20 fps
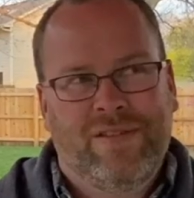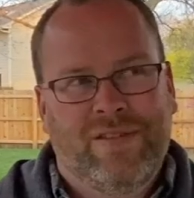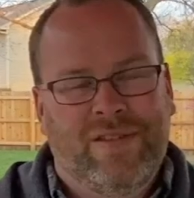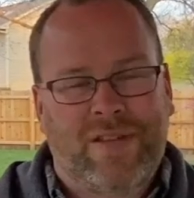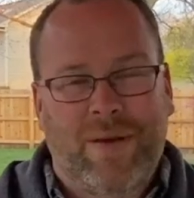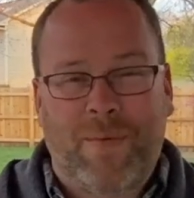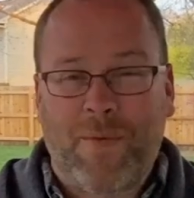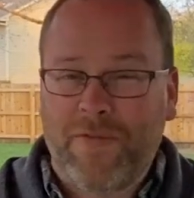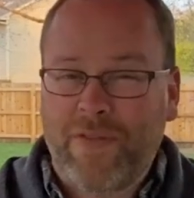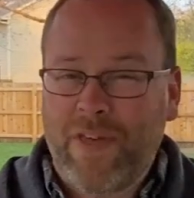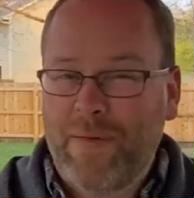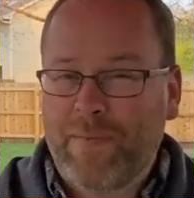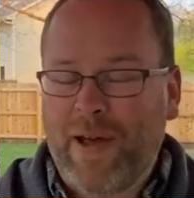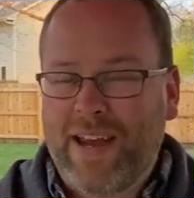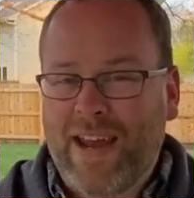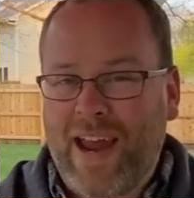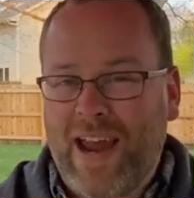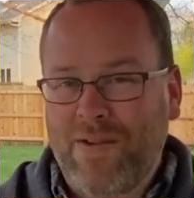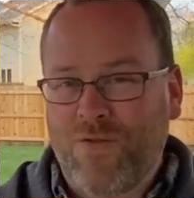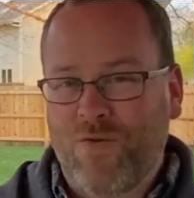Some of them I
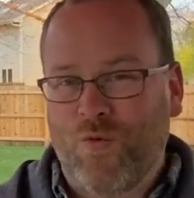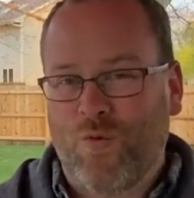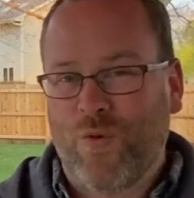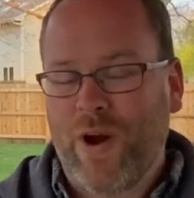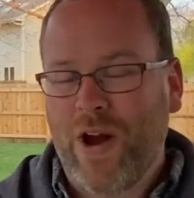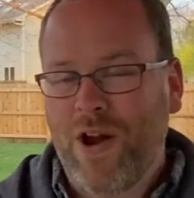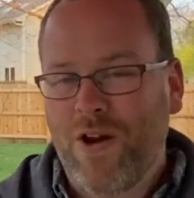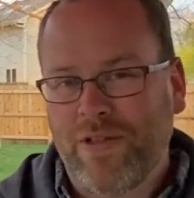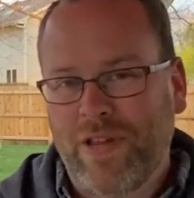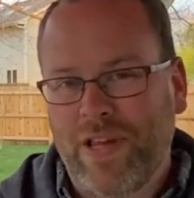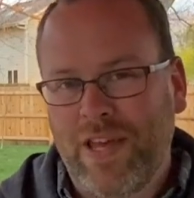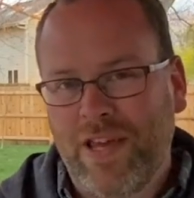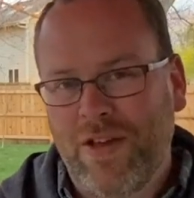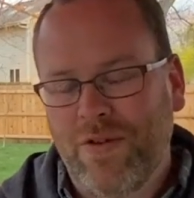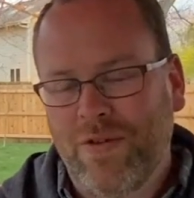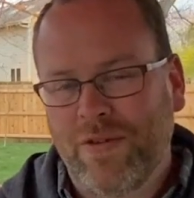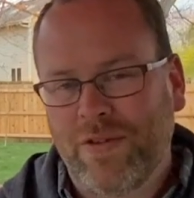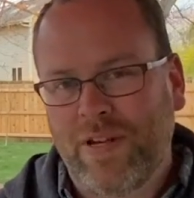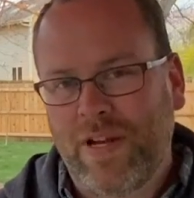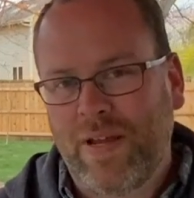kind of rarely
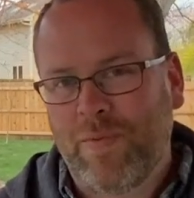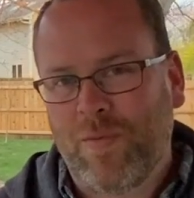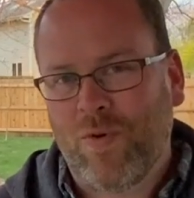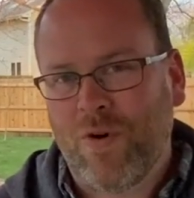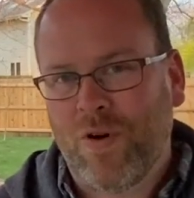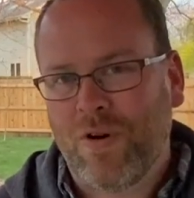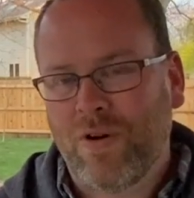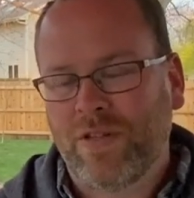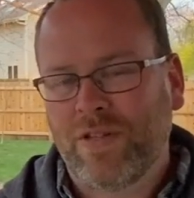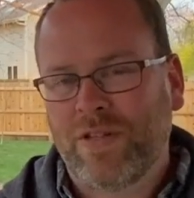use anymore.